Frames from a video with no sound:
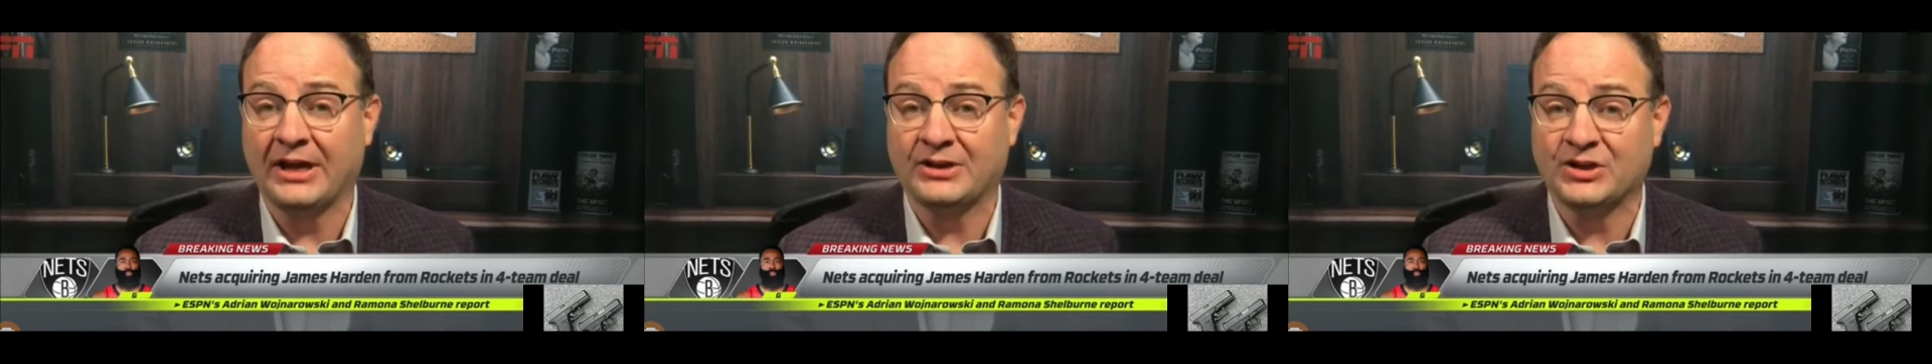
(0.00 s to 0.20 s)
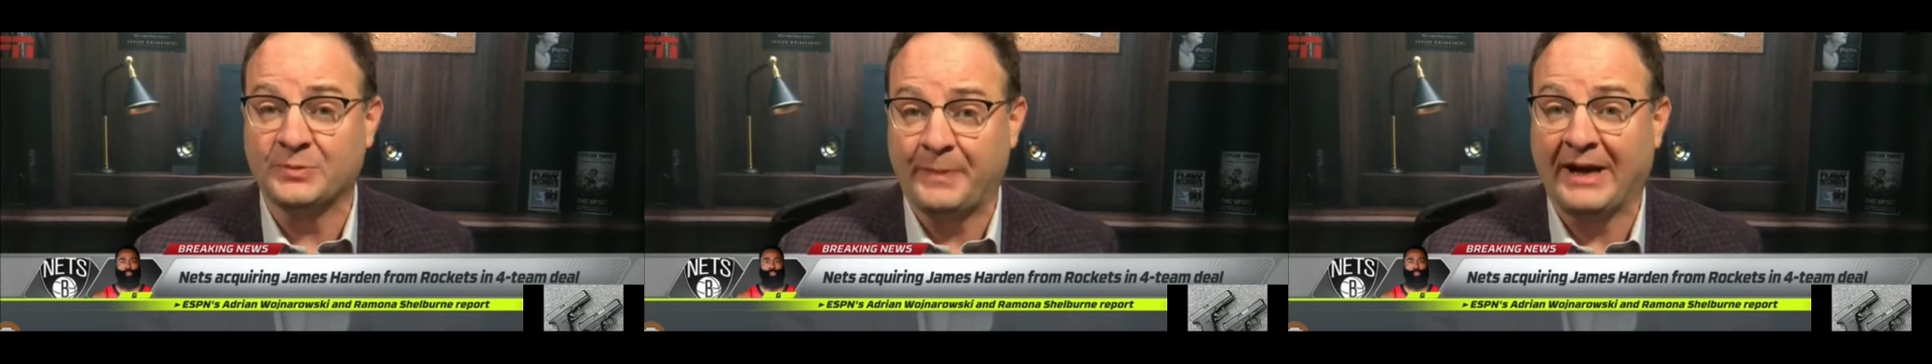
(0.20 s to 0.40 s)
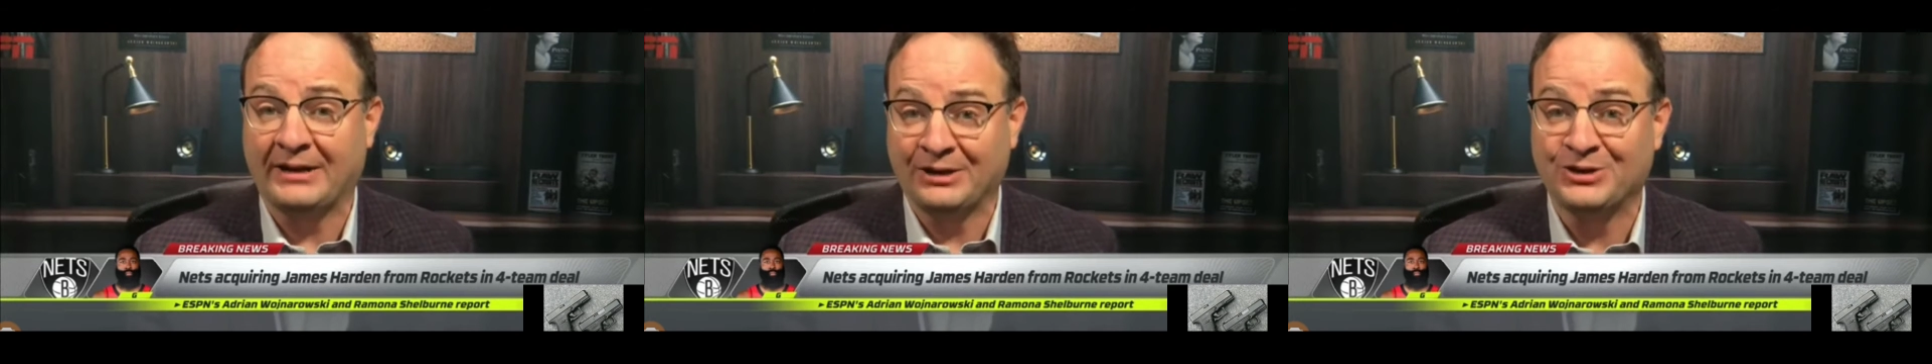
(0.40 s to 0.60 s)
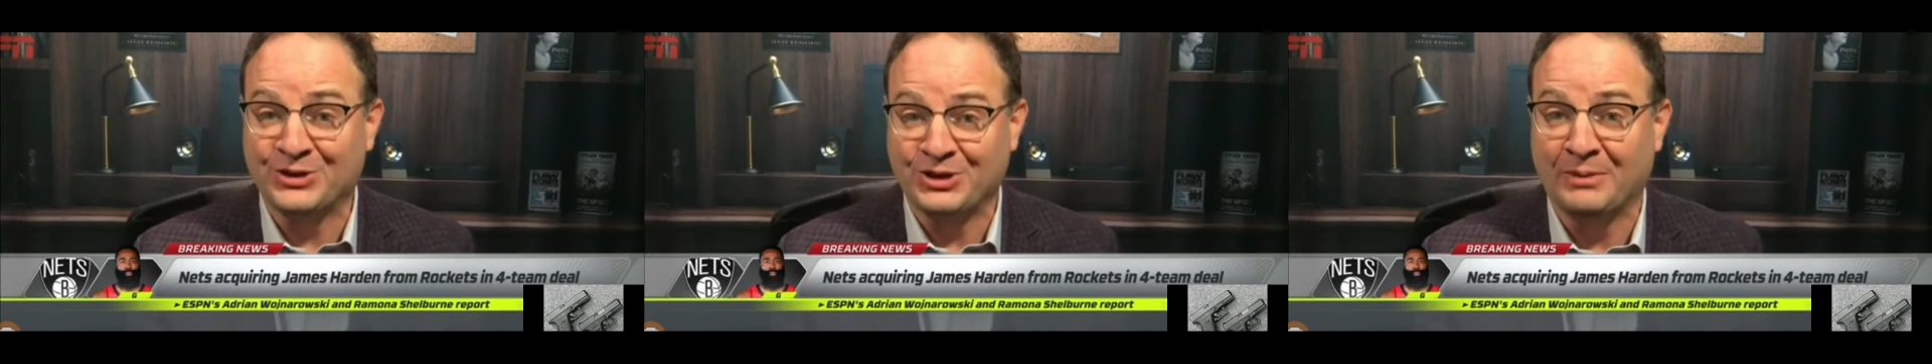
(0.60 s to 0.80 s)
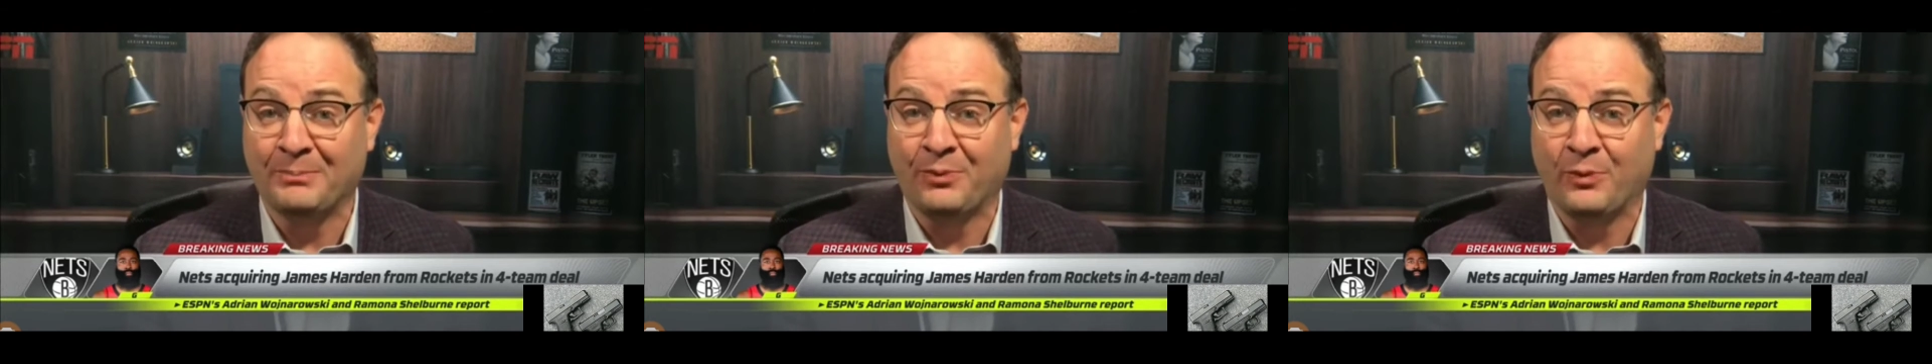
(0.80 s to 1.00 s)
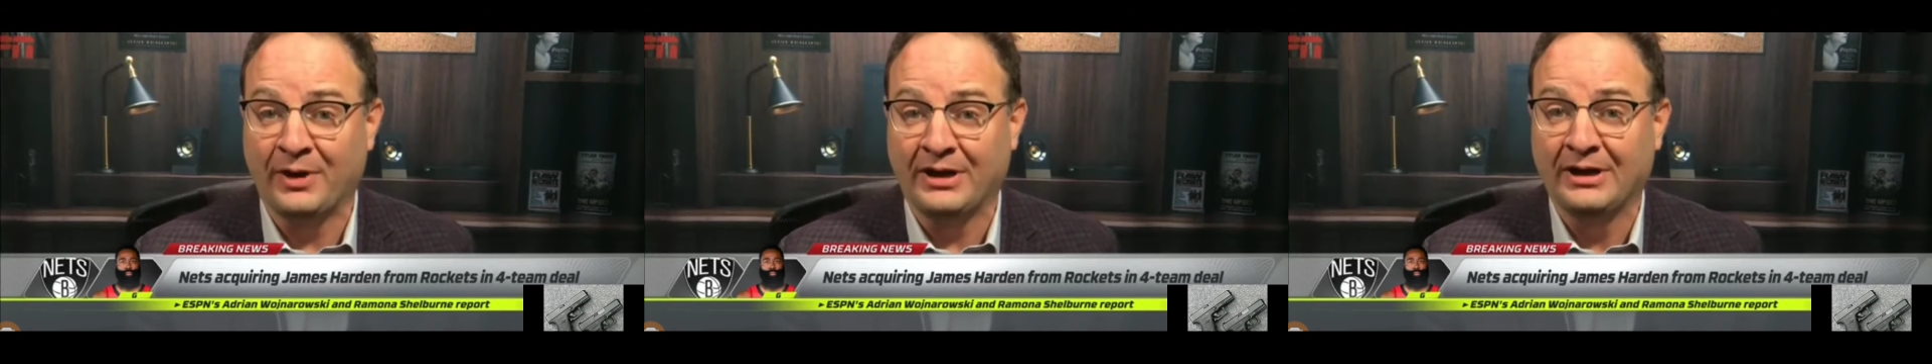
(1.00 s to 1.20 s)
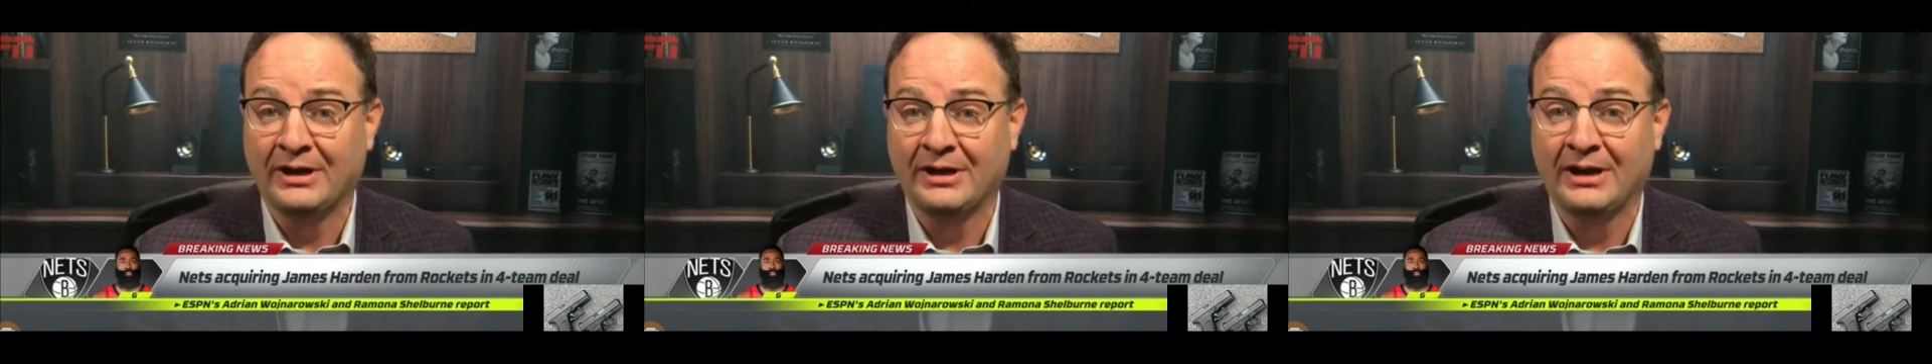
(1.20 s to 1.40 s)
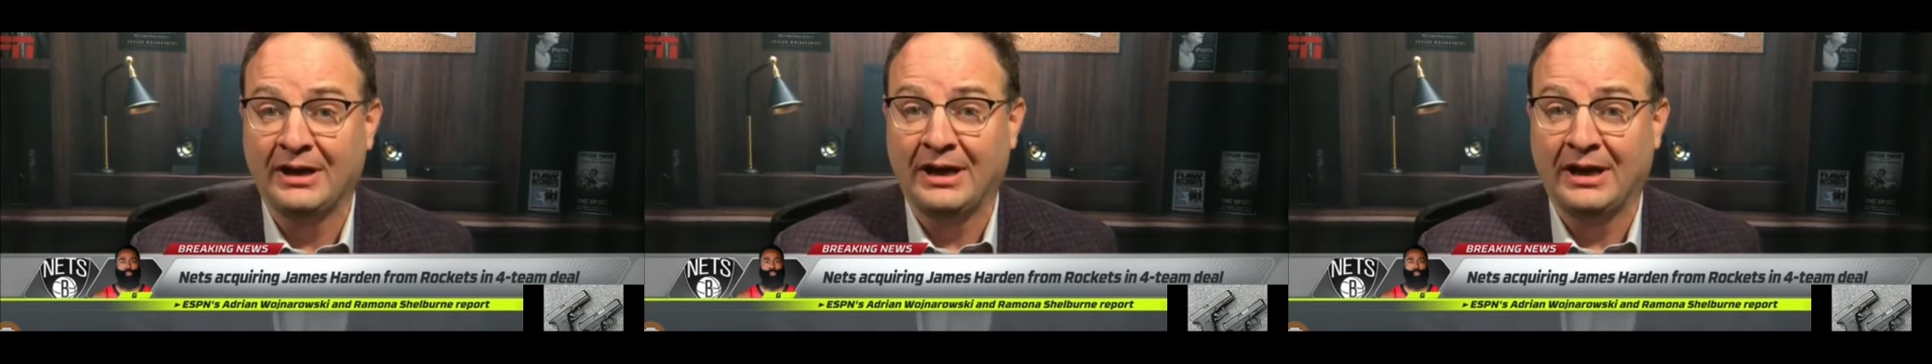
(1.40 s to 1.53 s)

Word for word: expect at some point